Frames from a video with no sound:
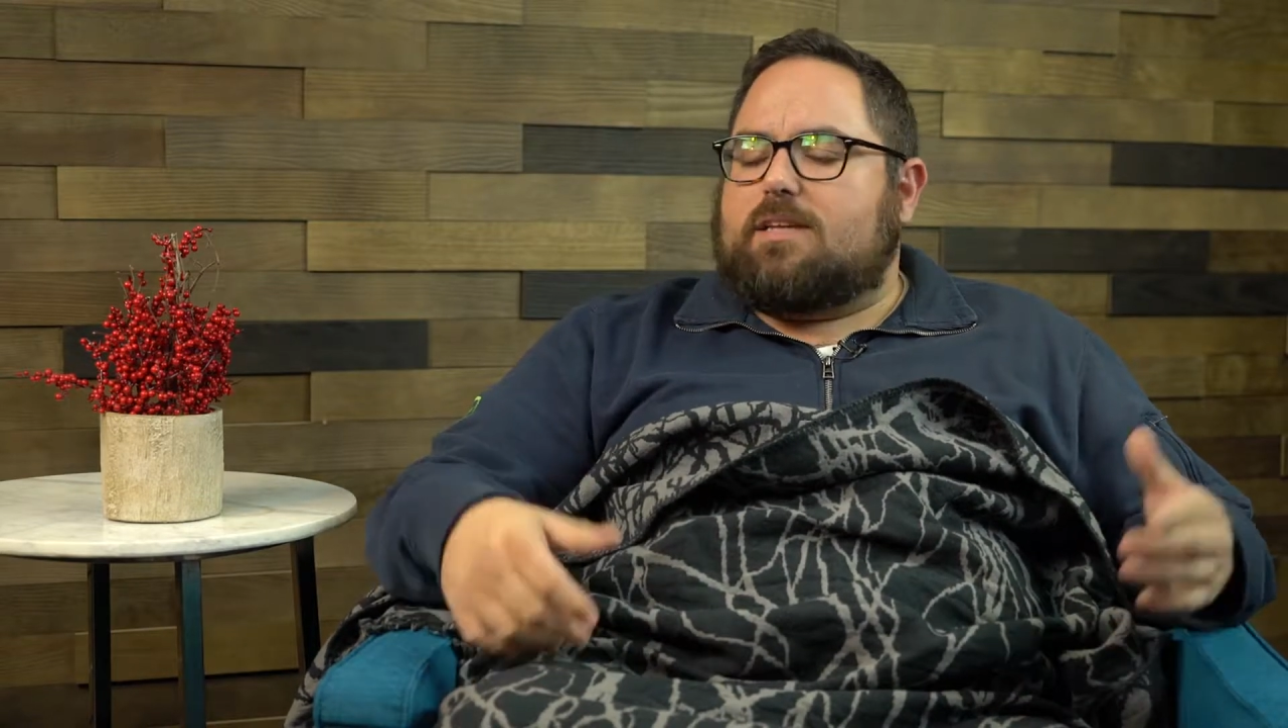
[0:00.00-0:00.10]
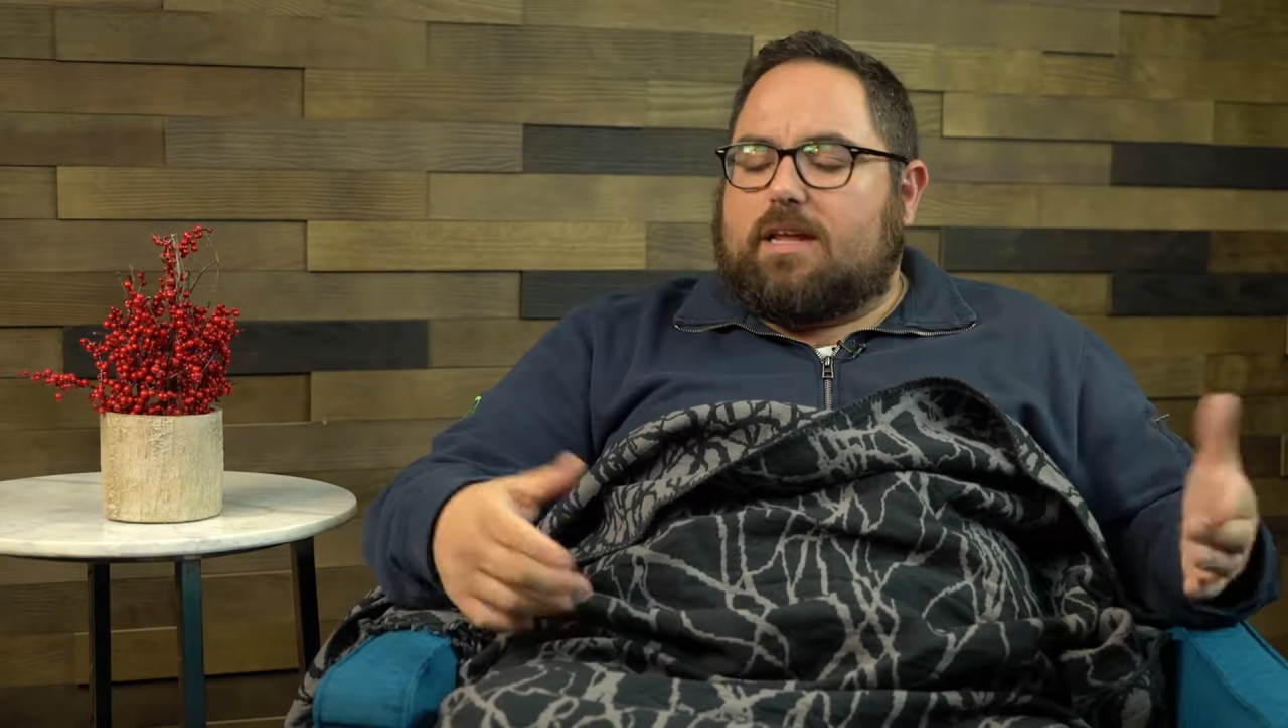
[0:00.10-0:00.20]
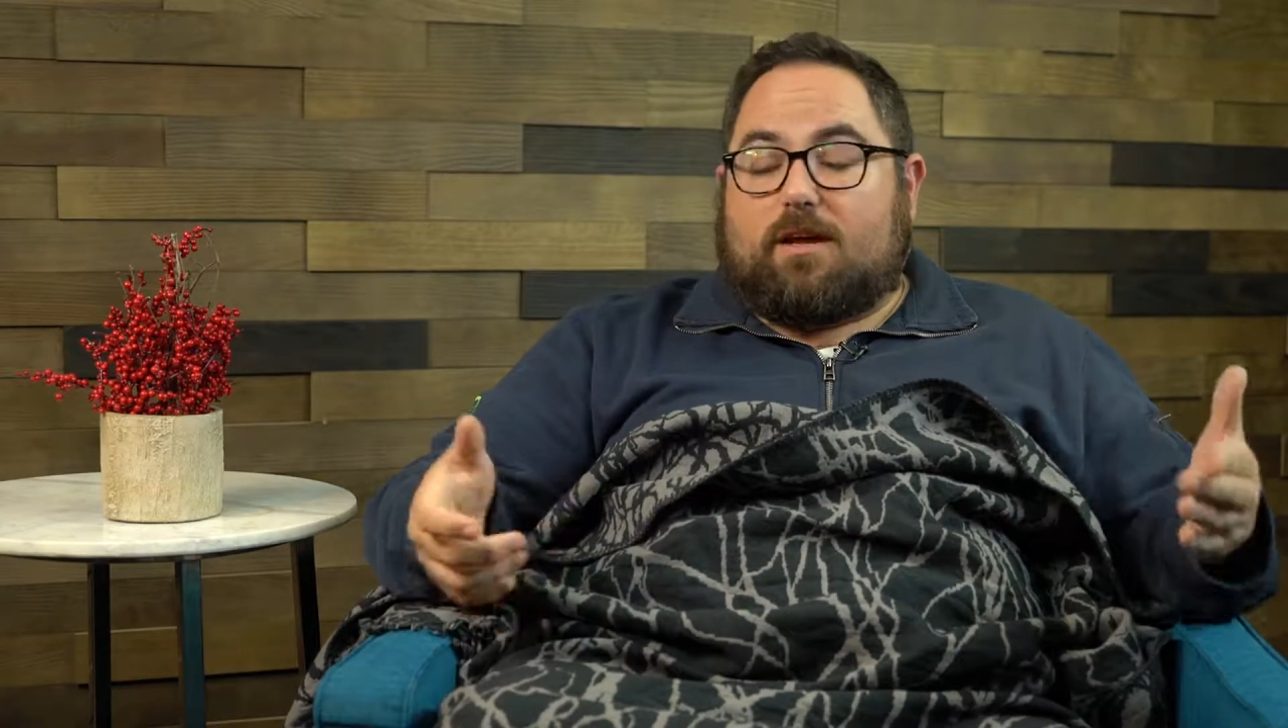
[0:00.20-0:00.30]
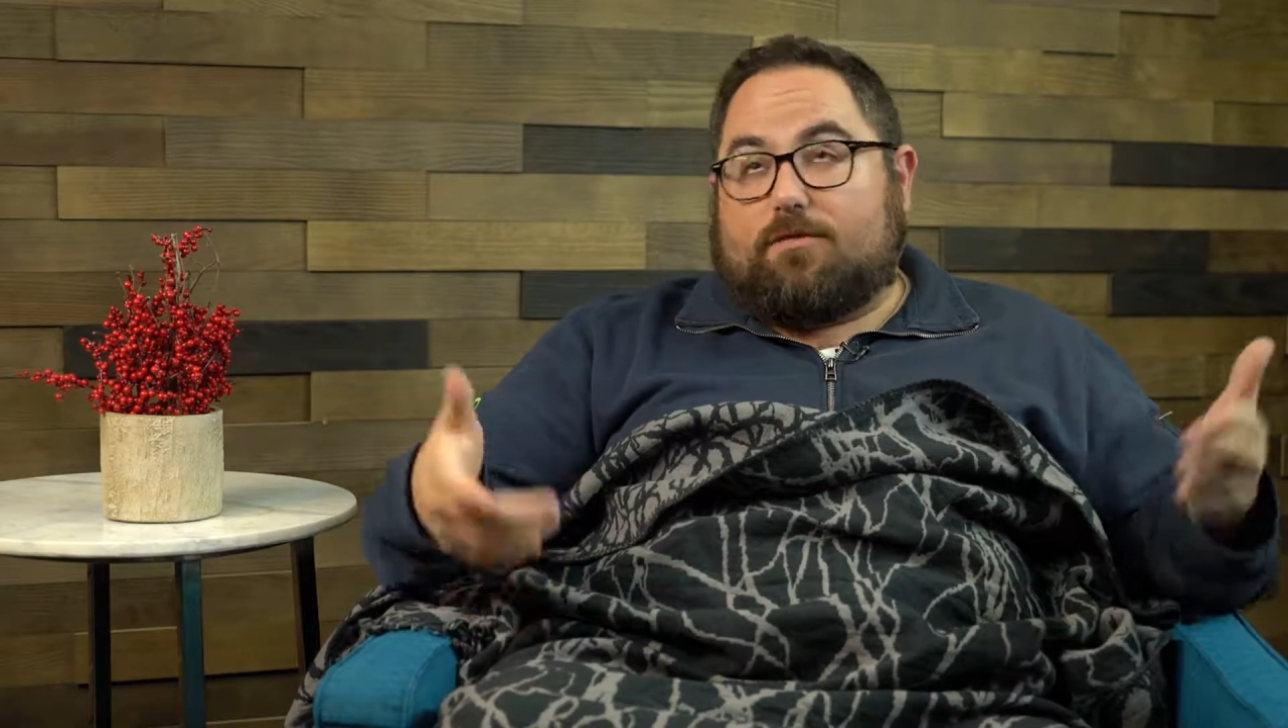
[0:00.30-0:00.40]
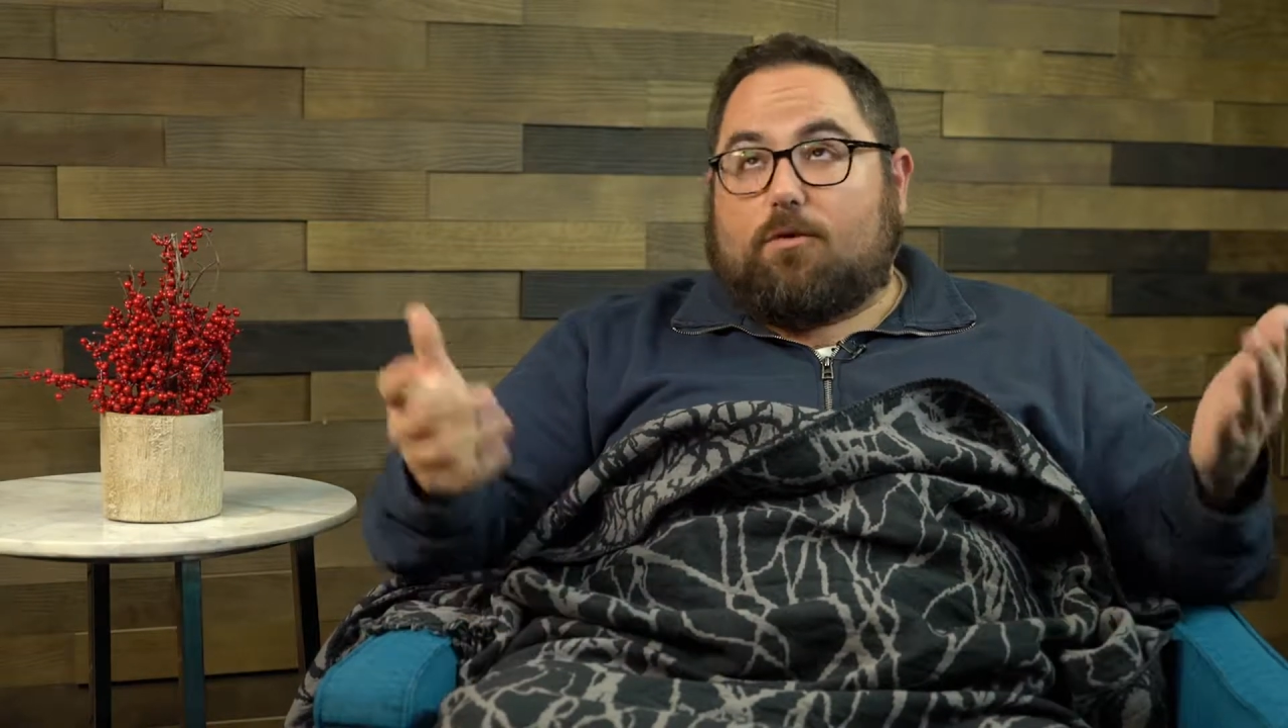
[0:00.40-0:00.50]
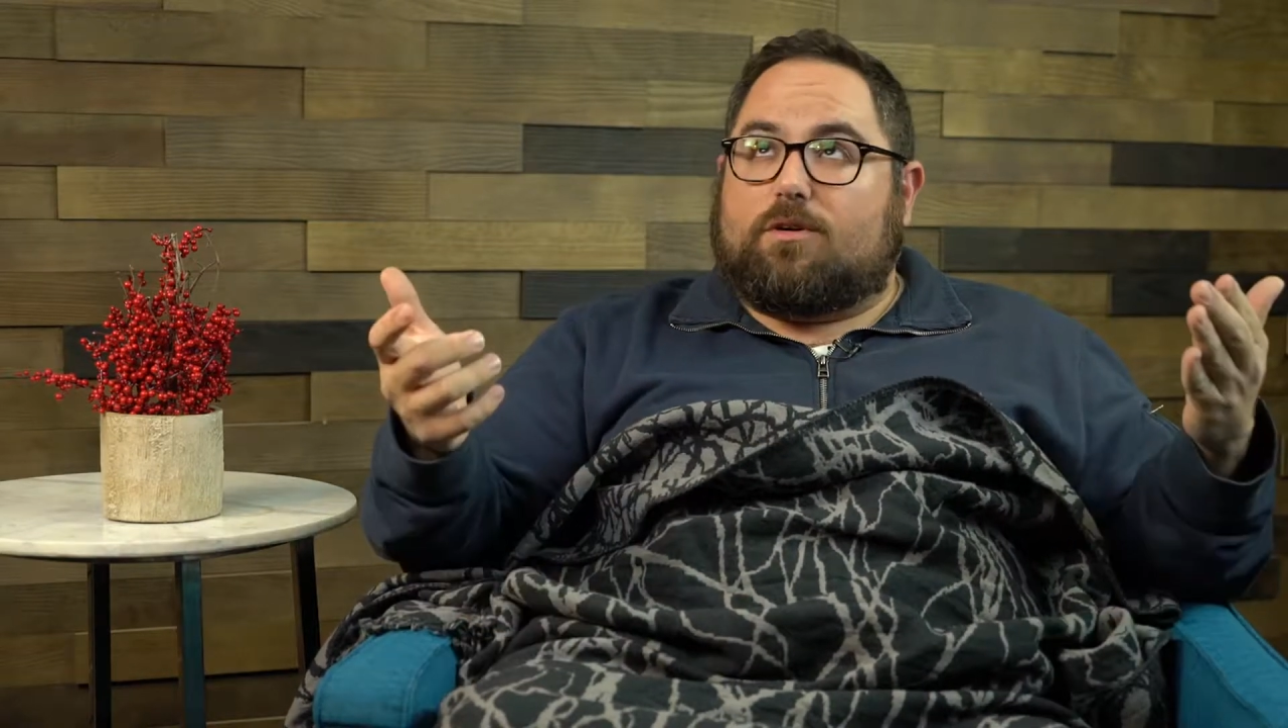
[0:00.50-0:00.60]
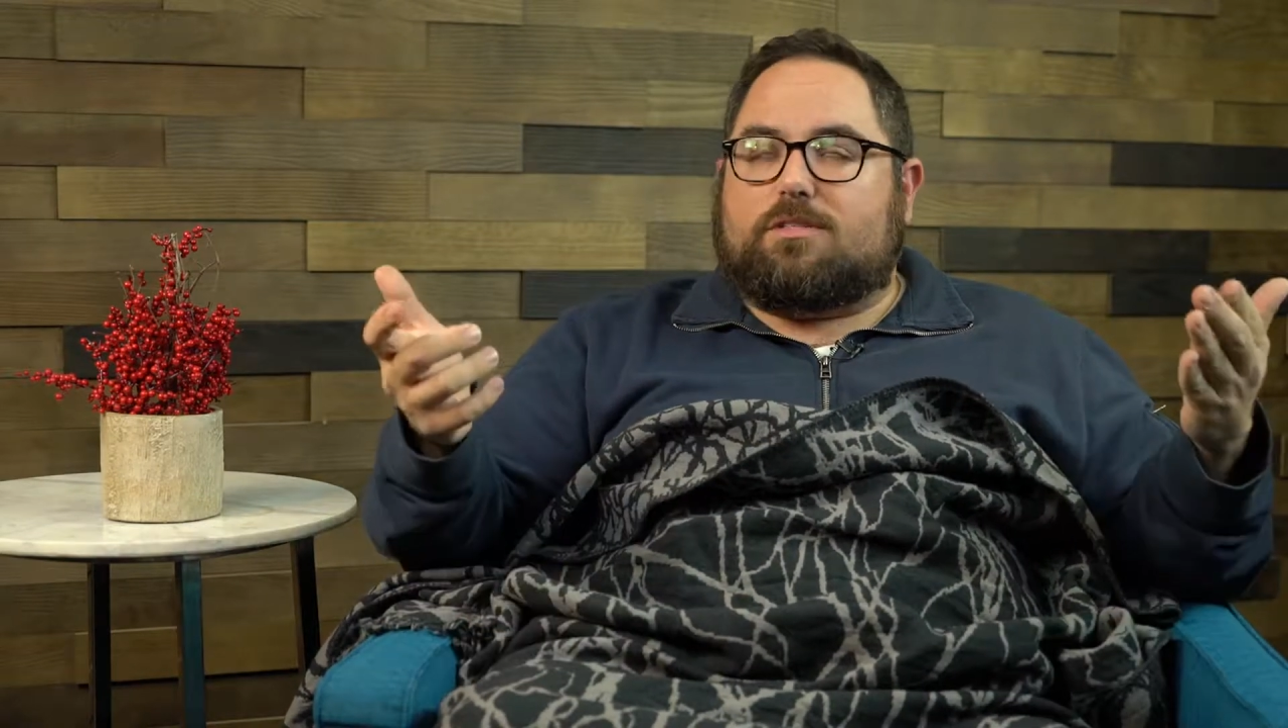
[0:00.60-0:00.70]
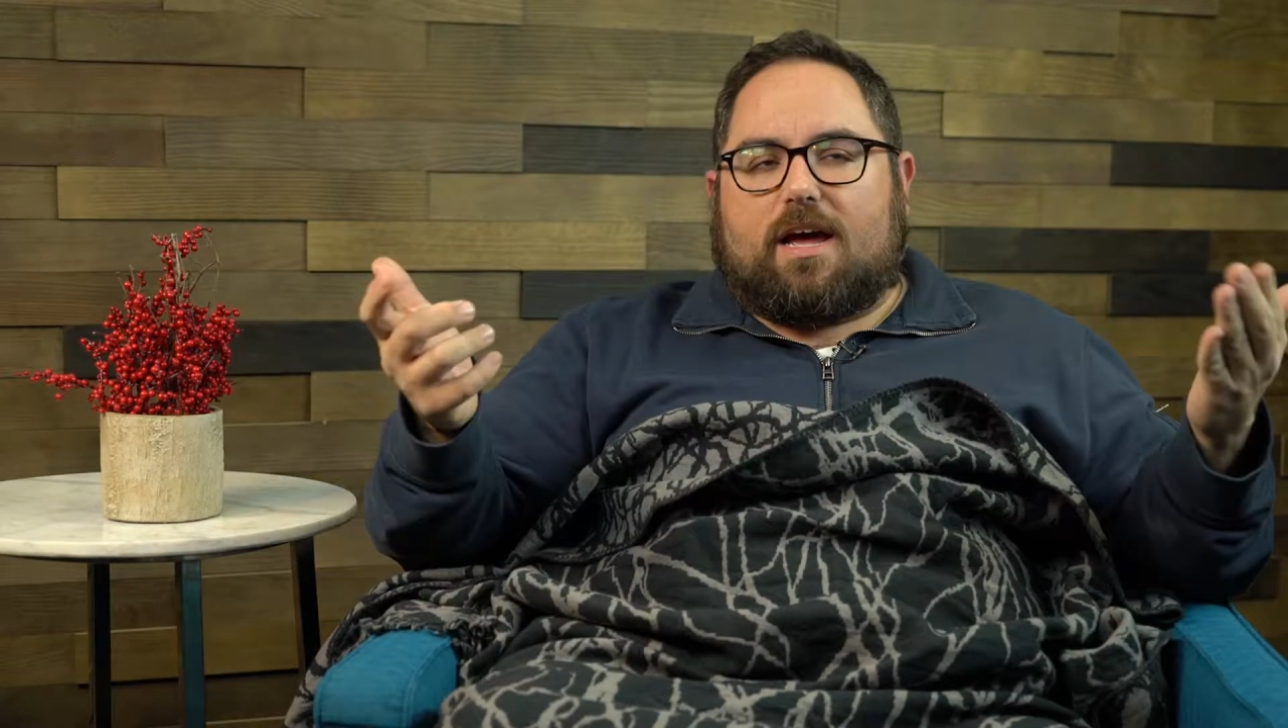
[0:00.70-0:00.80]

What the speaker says: and of course,